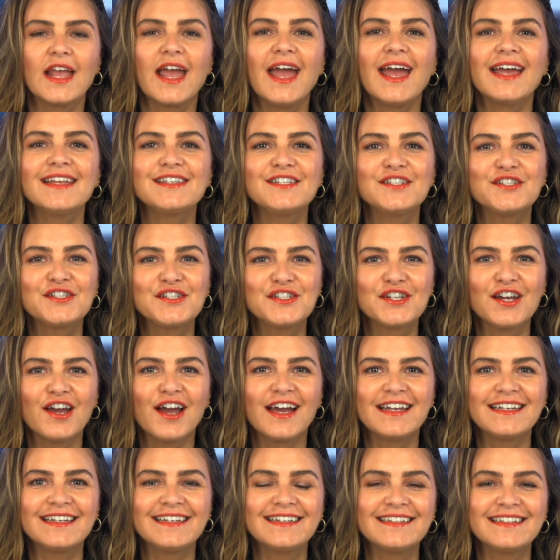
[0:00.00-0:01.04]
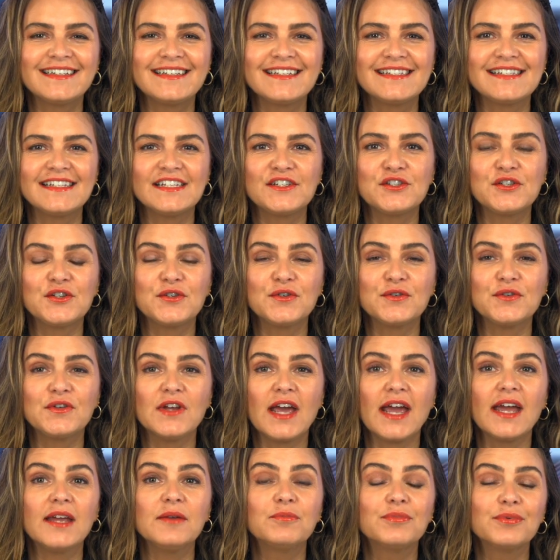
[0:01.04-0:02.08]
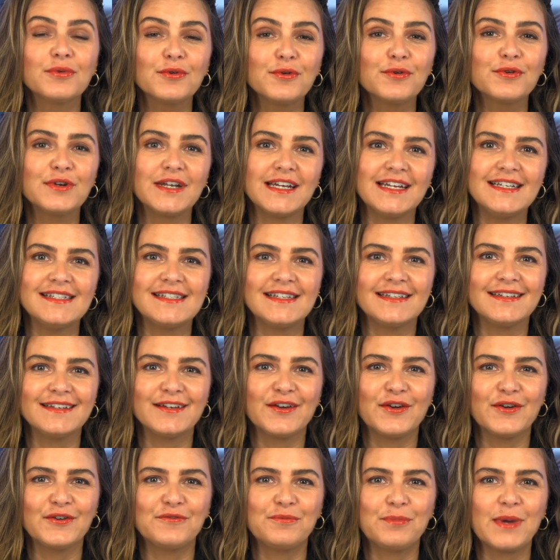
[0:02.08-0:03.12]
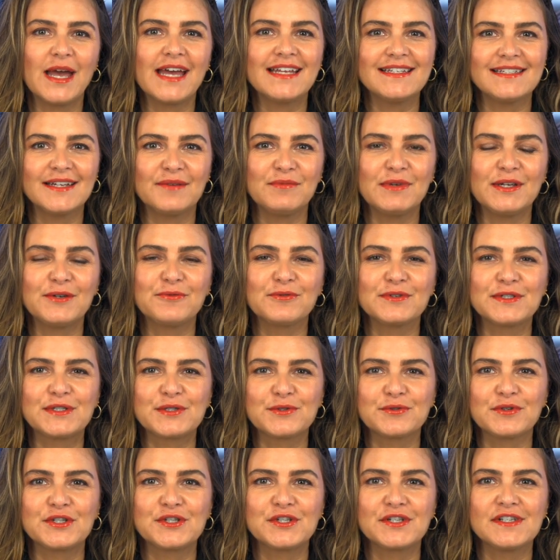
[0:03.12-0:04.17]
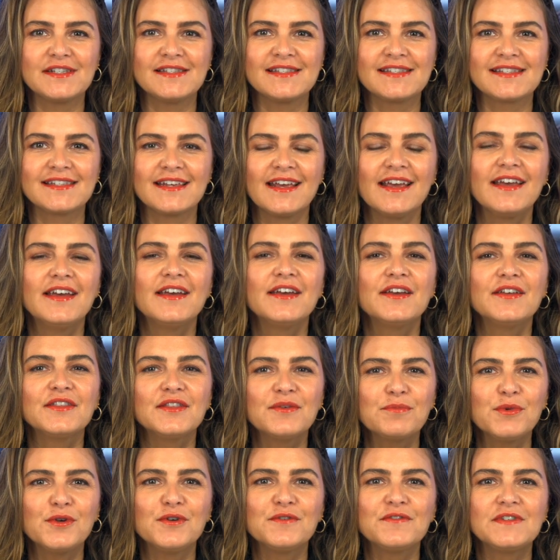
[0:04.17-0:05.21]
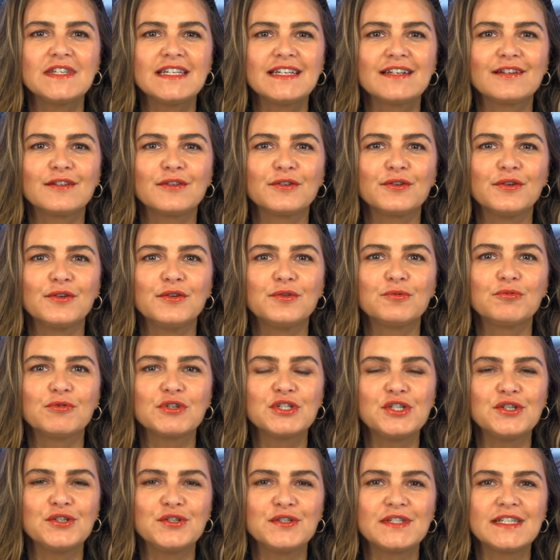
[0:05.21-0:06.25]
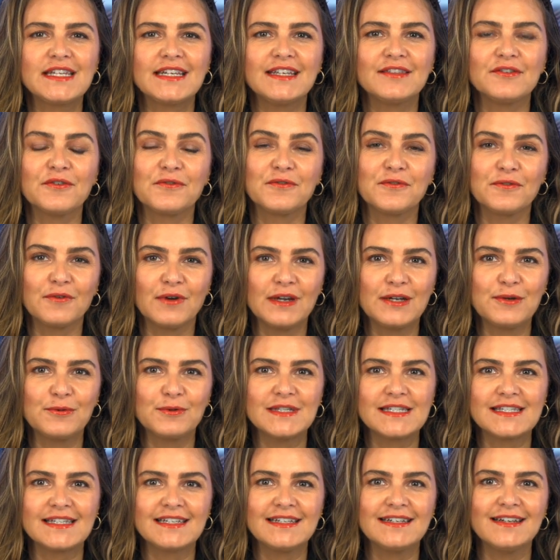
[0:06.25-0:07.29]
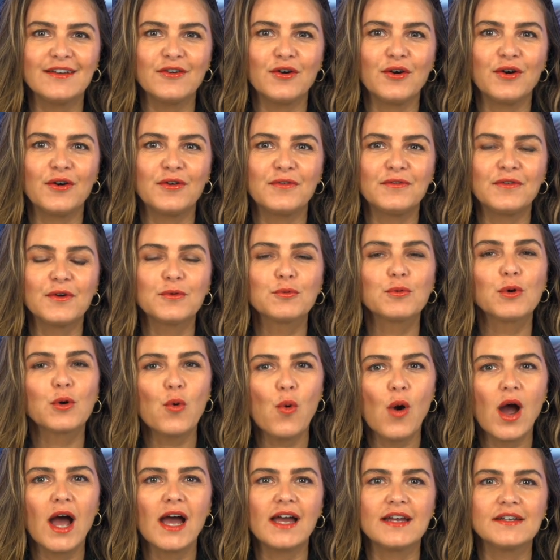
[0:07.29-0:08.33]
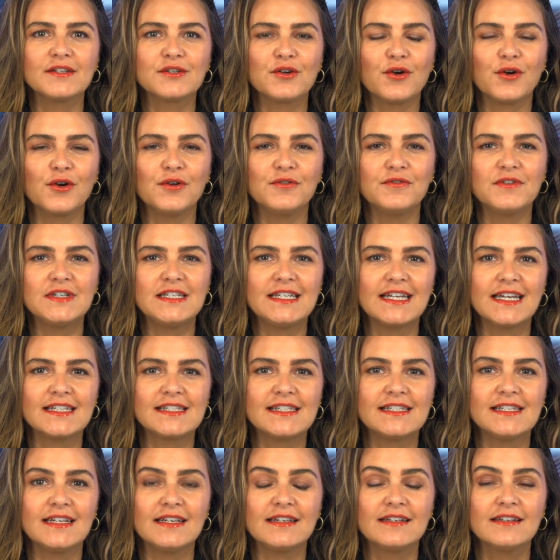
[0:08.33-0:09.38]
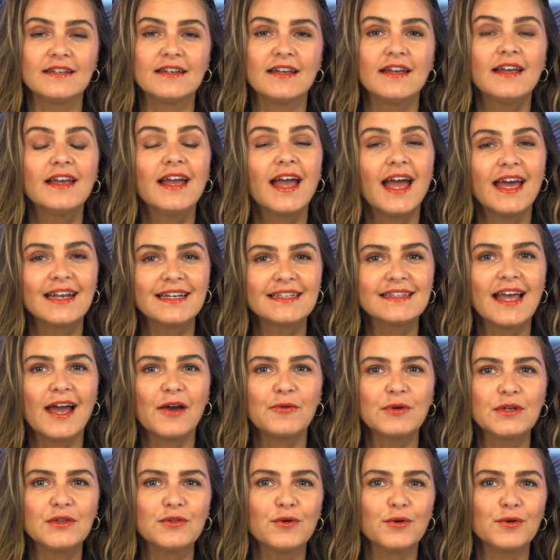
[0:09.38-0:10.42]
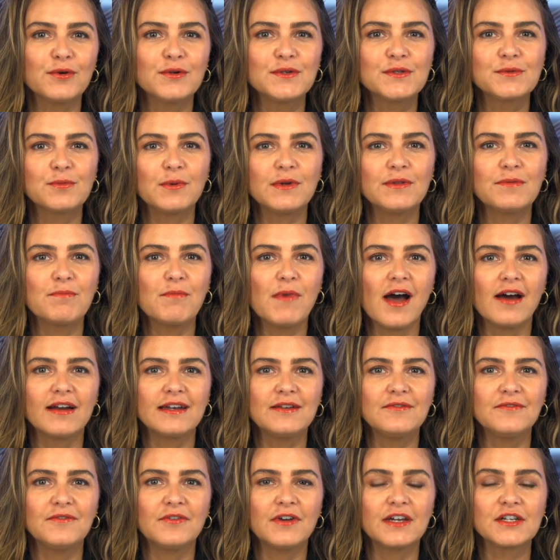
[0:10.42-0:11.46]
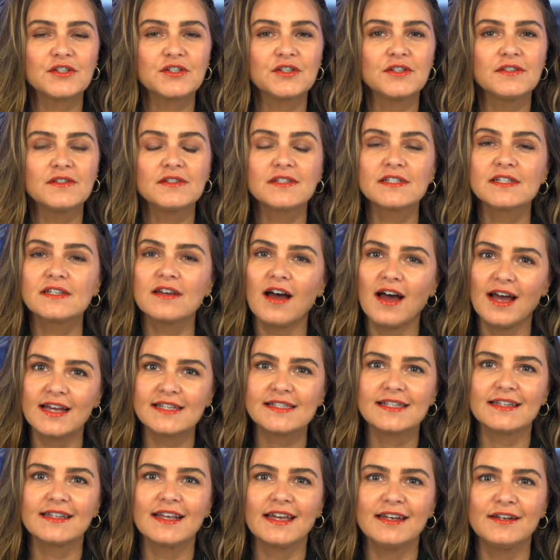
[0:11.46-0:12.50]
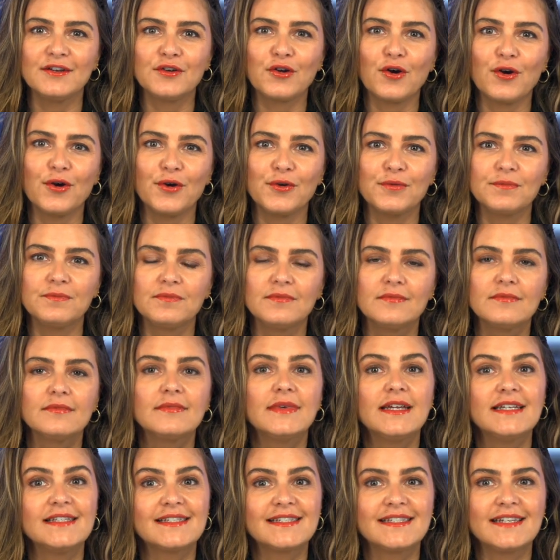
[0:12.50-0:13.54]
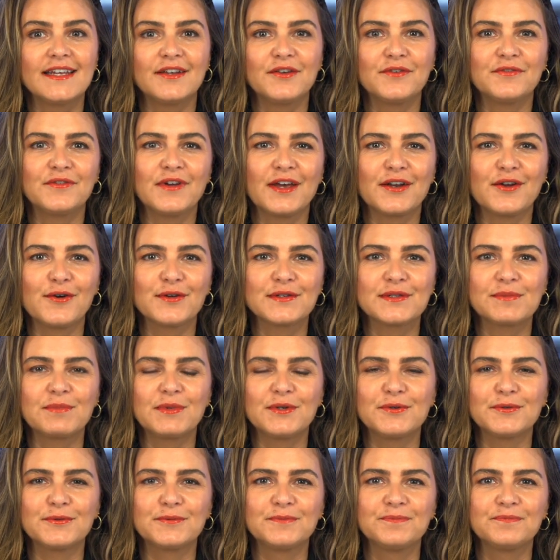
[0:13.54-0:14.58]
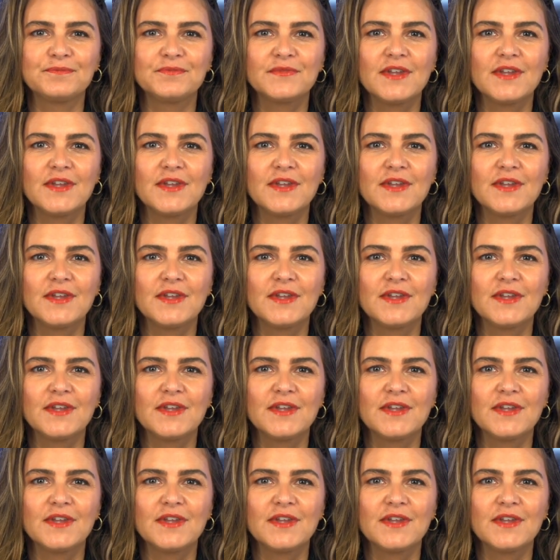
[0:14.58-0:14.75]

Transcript: And China has issued a broad easing of pandemic restrictions. The moves include reducing the frequency of required COVID testing and allowing those with mild infections to isolate at home instead of at a hospital.